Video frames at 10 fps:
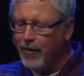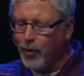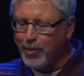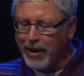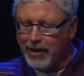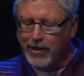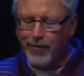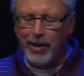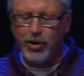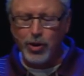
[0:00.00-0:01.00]
For because
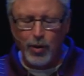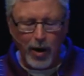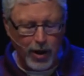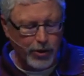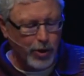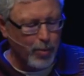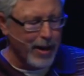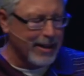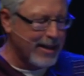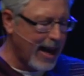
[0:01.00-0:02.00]
of this, you also
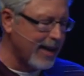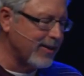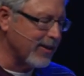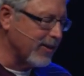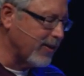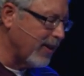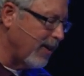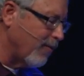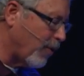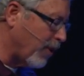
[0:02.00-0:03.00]
pay taxes,
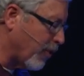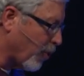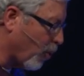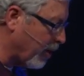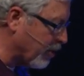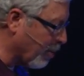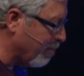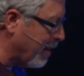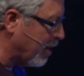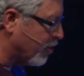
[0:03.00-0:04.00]
for the authorities are
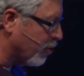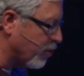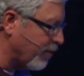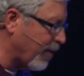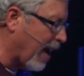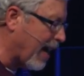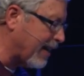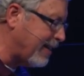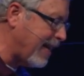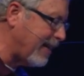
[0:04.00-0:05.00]
ministers of God
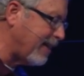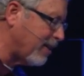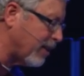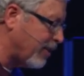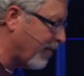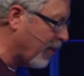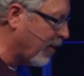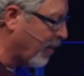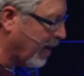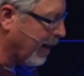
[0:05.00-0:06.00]
attending to this
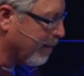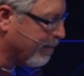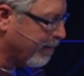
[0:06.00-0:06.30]
very thing.